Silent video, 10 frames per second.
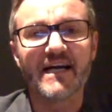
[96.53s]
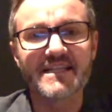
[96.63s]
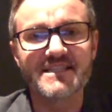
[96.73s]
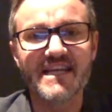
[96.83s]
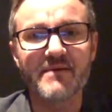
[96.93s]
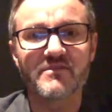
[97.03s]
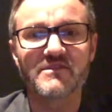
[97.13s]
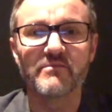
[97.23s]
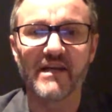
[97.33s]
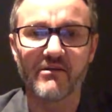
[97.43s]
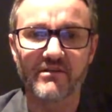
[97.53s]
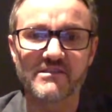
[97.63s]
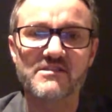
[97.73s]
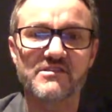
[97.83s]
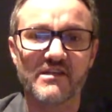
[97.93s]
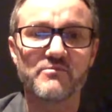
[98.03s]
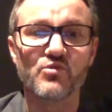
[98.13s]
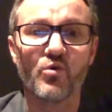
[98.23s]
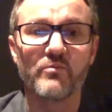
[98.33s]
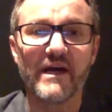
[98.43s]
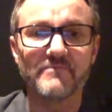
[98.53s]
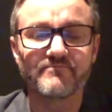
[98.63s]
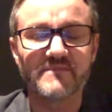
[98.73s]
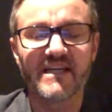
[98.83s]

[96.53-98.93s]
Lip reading: depth to be able to just absorb that.